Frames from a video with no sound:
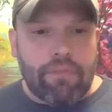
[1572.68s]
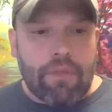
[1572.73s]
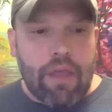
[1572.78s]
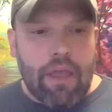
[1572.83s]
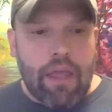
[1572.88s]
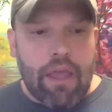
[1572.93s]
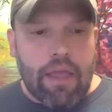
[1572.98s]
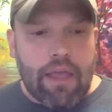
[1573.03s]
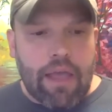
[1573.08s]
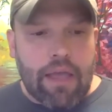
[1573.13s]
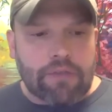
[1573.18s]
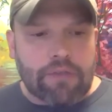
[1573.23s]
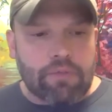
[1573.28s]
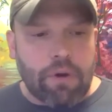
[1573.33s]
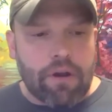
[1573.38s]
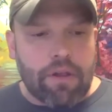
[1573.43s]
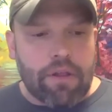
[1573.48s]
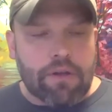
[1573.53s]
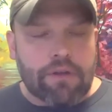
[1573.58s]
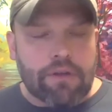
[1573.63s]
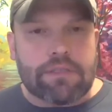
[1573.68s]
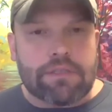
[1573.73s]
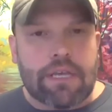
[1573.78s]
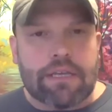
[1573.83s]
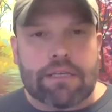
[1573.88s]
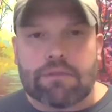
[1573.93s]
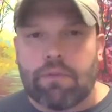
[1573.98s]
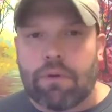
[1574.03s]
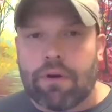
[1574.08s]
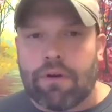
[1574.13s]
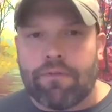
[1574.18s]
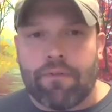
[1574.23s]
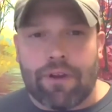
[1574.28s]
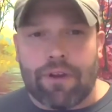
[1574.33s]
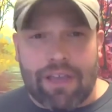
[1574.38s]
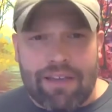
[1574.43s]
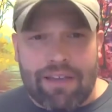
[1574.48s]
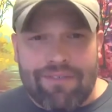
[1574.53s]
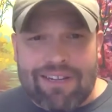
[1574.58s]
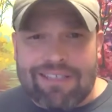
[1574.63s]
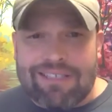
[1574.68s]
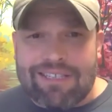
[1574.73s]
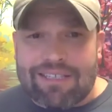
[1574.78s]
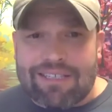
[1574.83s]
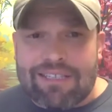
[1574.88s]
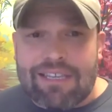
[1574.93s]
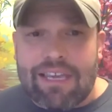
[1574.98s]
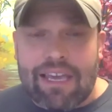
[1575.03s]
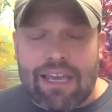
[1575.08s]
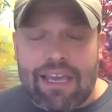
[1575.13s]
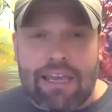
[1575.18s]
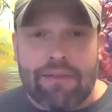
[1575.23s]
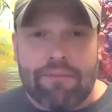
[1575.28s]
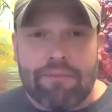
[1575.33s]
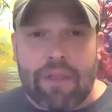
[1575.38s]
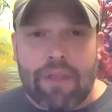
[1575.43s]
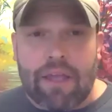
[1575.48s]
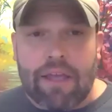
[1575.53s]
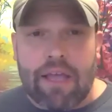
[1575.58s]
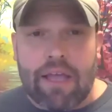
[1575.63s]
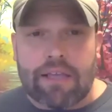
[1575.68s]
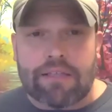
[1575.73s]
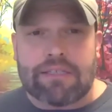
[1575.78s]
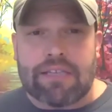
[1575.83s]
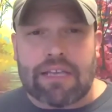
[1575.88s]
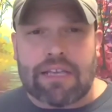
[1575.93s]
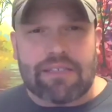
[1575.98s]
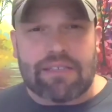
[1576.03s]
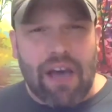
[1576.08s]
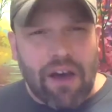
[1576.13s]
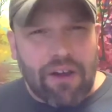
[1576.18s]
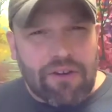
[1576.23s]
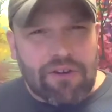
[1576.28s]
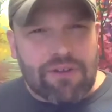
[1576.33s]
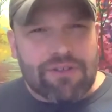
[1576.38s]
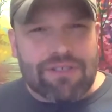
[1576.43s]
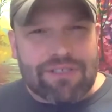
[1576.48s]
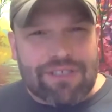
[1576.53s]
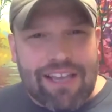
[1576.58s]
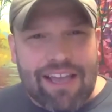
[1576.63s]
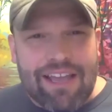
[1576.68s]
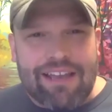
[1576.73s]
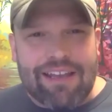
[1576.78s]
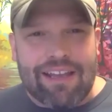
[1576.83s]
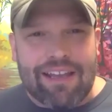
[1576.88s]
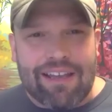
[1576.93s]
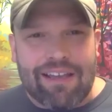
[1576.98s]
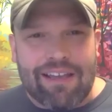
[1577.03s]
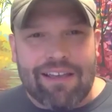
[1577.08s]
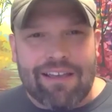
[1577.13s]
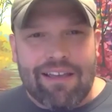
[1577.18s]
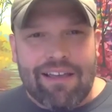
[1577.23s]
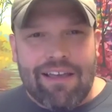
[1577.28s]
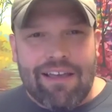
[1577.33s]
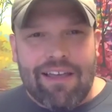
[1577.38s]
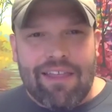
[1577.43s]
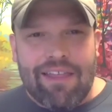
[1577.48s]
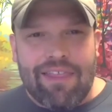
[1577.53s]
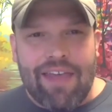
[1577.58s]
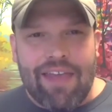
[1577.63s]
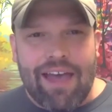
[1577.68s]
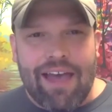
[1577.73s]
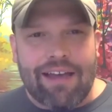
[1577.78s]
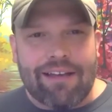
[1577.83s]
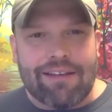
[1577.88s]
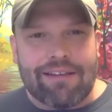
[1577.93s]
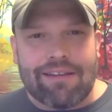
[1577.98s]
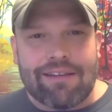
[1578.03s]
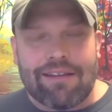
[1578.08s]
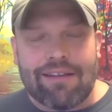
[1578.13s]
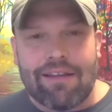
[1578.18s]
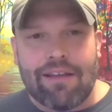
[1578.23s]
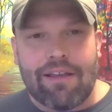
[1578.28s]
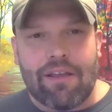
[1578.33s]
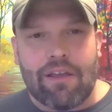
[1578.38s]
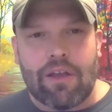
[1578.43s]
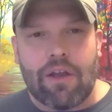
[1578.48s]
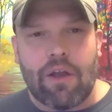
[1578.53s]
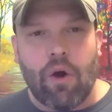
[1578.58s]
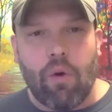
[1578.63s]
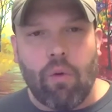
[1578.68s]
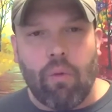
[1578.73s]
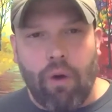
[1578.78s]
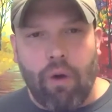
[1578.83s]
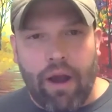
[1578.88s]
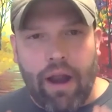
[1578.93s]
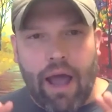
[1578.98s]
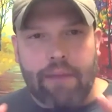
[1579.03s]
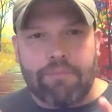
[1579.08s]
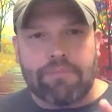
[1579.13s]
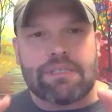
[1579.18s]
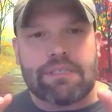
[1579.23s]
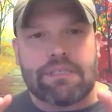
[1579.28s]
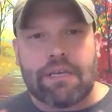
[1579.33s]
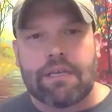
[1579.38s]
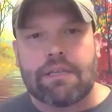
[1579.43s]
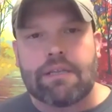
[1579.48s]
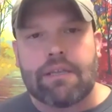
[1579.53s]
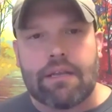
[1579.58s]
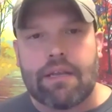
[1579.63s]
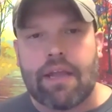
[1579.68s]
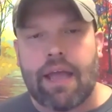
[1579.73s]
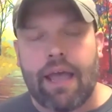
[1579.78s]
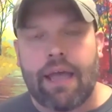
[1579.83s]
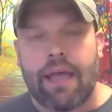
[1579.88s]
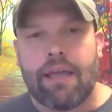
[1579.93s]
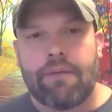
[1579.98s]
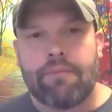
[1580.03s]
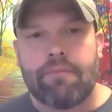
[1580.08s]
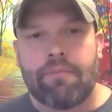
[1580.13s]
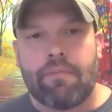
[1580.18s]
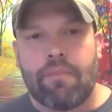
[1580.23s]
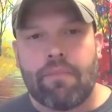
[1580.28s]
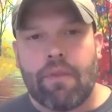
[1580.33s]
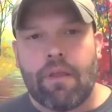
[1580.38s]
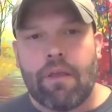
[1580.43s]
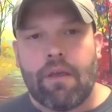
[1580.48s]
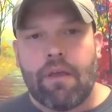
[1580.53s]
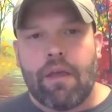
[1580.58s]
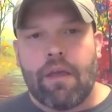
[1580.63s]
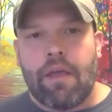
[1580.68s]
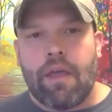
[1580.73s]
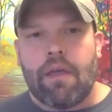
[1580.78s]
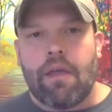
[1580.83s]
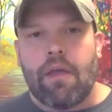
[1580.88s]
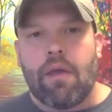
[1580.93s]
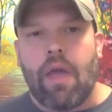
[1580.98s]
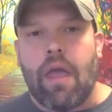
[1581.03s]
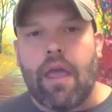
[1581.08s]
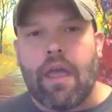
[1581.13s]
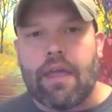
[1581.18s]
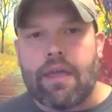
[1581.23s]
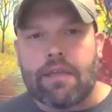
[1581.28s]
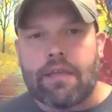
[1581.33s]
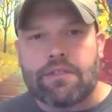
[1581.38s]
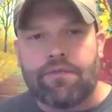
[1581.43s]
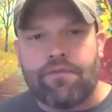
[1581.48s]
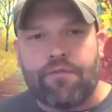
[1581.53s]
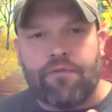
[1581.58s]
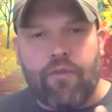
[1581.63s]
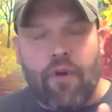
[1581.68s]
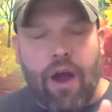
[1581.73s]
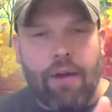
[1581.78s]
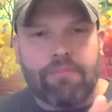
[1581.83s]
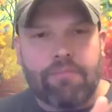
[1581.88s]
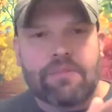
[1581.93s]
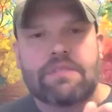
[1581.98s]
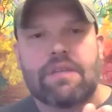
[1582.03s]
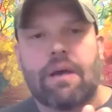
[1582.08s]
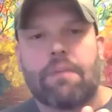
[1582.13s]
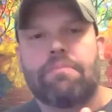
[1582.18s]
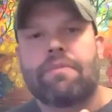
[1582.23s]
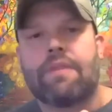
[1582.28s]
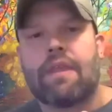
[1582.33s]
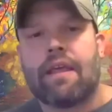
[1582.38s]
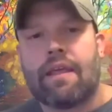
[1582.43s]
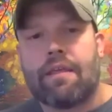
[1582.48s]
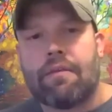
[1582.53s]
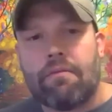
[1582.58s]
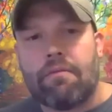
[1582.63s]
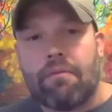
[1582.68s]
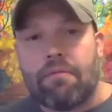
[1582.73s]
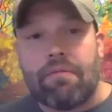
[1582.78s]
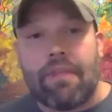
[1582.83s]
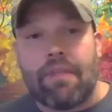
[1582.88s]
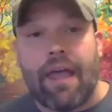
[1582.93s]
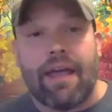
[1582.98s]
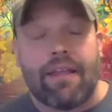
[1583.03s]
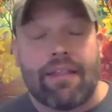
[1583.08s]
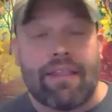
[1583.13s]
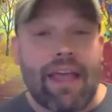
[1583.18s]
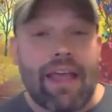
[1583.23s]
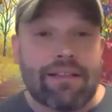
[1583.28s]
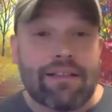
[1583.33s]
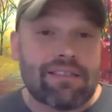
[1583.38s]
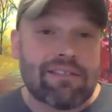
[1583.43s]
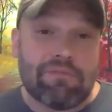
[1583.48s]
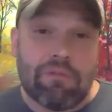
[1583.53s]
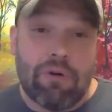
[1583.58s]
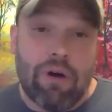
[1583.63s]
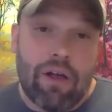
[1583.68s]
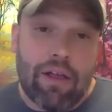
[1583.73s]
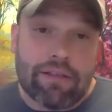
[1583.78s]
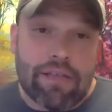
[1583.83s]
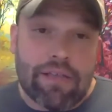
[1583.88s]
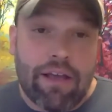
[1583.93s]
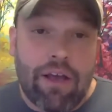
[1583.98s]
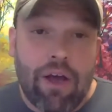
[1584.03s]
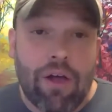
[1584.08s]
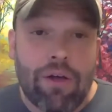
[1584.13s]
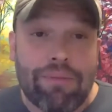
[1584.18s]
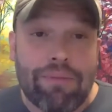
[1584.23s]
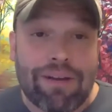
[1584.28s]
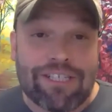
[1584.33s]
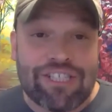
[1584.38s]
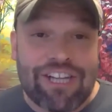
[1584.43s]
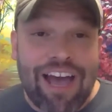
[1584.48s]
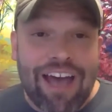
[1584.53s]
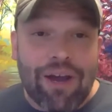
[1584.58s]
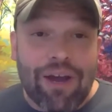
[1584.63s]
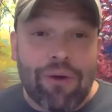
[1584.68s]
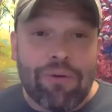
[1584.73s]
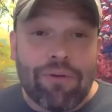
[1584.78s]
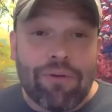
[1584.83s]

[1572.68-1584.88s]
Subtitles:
it's one of those things where forgiveness is key. It's understanding that, what I'm seeing today is from something that's, well, as I call it, my shadow.